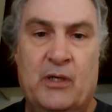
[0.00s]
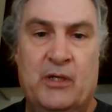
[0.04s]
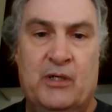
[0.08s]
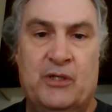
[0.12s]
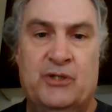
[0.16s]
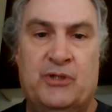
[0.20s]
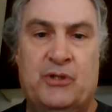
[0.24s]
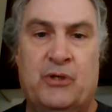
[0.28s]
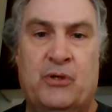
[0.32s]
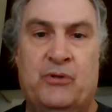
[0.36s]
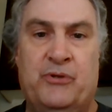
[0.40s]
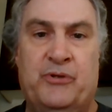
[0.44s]

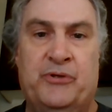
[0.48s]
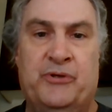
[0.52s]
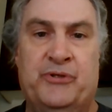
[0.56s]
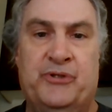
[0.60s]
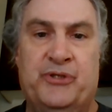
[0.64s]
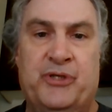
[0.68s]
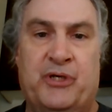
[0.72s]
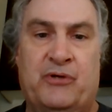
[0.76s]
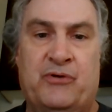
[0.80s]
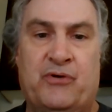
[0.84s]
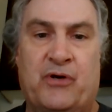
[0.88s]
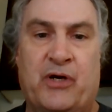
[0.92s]
So there's
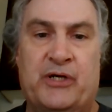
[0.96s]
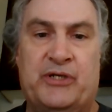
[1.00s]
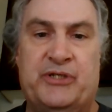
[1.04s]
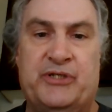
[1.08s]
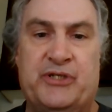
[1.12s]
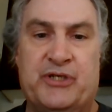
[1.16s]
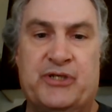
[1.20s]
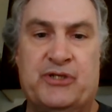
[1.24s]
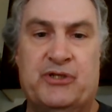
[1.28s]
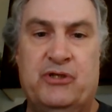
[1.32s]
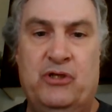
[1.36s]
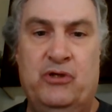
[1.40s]
a
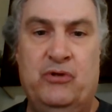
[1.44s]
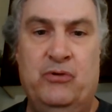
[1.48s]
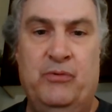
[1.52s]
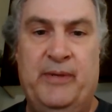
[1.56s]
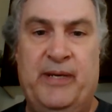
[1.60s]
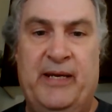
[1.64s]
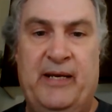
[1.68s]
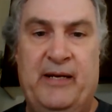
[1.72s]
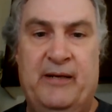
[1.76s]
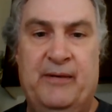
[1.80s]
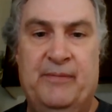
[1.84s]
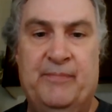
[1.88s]
crisis
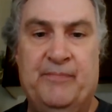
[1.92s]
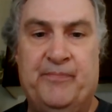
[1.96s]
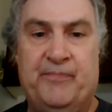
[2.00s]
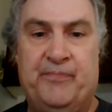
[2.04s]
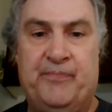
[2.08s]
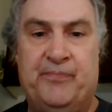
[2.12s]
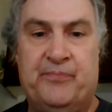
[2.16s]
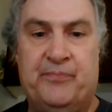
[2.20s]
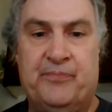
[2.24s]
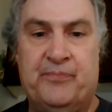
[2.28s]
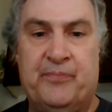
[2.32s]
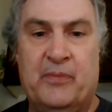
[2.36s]
looming
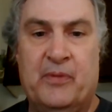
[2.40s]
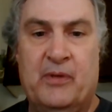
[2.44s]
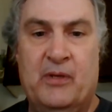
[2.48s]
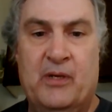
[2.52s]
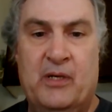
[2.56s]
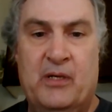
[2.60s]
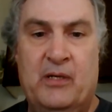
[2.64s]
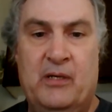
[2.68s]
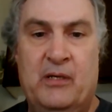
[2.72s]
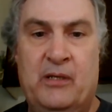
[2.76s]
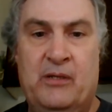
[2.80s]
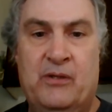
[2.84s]

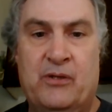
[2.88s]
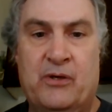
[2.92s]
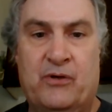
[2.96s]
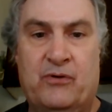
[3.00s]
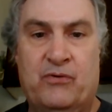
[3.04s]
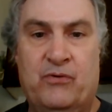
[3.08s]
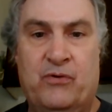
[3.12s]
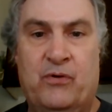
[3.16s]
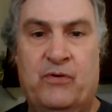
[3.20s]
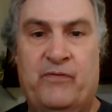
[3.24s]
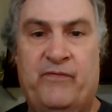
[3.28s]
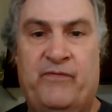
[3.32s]
in the
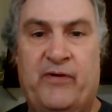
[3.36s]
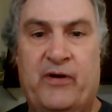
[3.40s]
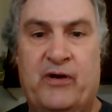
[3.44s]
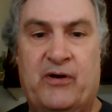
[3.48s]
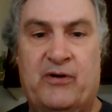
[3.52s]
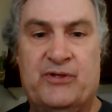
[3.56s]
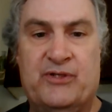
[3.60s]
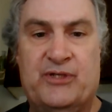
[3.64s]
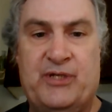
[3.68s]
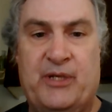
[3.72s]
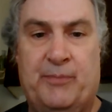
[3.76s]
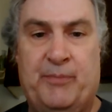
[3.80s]

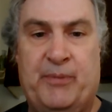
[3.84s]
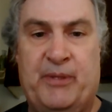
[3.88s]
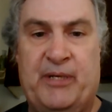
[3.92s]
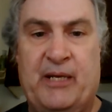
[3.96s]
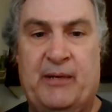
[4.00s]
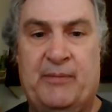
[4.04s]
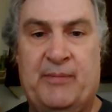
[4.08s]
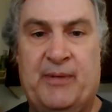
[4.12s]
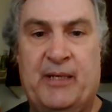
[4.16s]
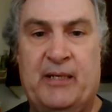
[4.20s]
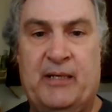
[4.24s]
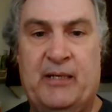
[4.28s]
coronavirus
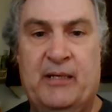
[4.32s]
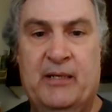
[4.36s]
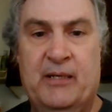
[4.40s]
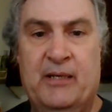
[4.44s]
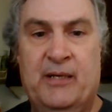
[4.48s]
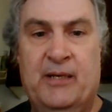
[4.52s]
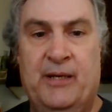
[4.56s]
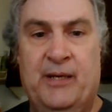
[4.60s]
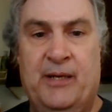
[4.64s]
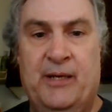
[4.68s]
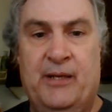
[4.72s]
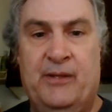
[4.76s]
epidemic
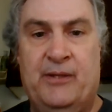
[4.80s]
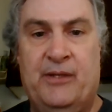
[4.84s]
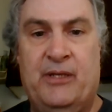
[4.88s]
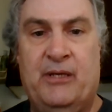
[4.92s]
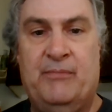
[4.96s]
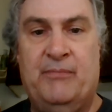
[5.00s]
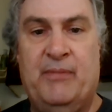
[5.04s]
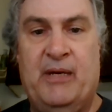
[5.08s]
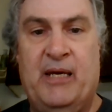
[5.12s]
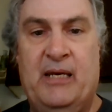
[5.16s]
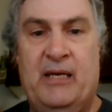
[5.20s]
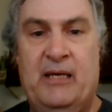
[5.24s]
that
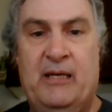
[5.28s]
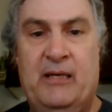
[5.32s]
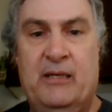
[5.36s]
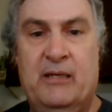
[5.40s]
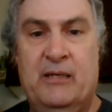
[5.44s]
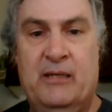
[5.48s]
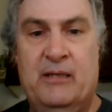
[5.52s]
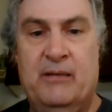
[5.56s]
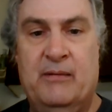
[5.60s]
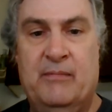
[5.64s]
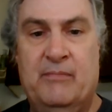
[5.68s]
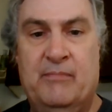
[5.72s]
may
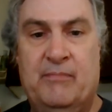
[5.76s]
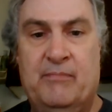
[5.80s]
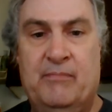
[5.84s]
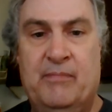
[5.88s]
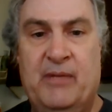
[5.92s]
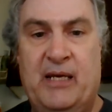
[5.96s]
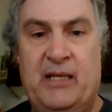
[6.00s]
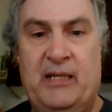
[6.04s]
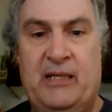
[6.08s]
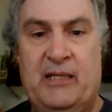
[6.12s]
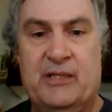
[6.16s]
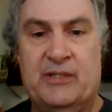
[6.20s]

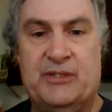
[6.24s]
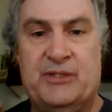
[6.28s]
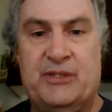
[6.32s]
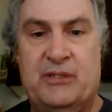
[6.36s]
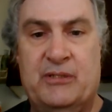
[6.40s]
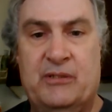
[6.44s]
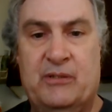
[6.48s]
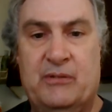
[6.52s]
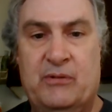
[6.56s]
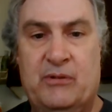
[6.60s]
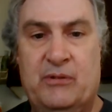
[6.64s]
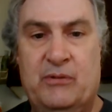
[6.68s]
make
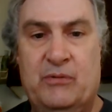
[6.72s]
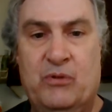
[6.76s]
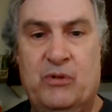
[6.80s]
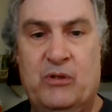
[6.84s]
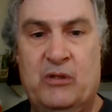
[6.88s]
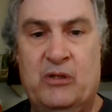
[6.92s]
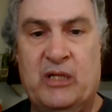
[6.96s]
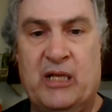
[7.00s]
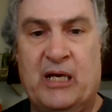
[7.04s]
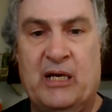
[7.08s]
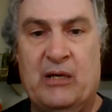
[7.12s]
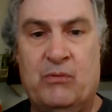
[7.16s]
this a
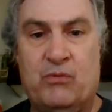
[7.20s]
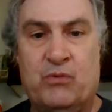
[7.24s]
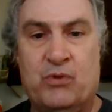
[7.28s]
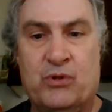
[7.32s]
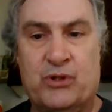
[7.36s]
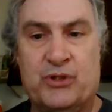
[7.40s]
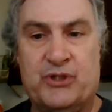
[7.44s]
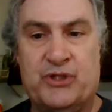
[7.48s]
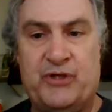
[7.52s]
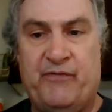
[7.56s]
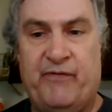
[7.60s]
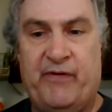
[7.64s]
lot
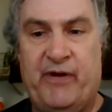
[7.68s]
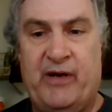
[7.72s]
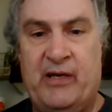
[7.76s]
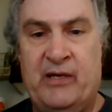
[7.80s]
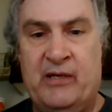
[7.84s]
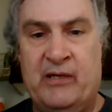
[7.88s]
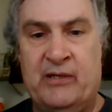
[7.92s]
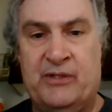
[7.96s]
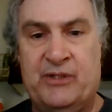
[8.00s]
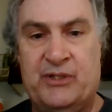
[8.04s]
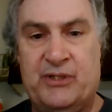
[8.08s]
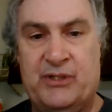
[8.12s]
worse if it
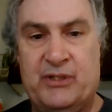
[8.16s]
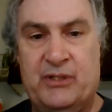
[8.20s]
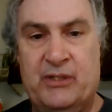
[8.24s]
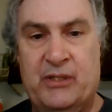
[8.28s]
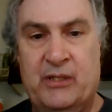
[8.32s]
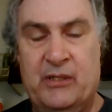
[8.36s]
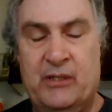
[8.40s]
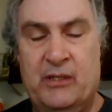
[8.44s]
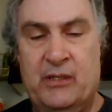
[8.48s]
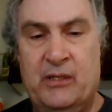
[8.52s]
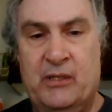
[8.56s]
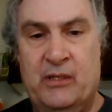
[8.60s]
hits
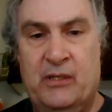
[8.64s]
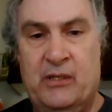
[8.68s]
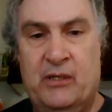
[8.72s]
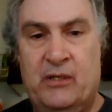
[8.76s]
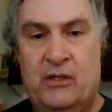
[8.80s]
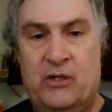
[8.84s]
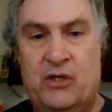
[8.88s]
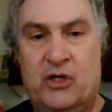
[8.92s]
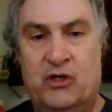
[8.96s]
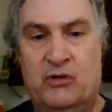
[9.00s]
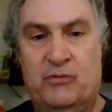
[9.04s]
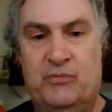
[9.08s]

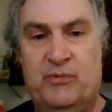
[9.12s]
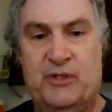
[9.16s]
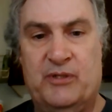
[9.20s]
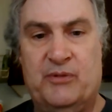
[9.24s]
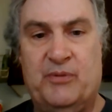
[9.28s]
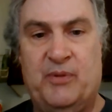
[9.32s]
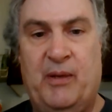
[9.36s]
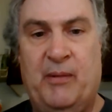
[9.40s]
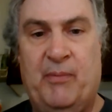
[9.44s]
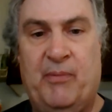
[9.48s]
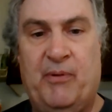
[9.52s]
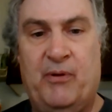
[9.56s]
homeless
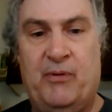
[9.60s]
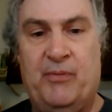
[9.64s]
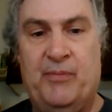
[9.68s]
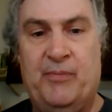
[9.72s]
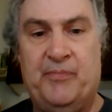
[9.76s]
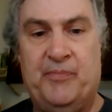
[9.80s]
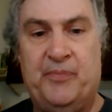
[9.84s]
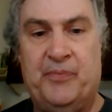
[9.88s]
people.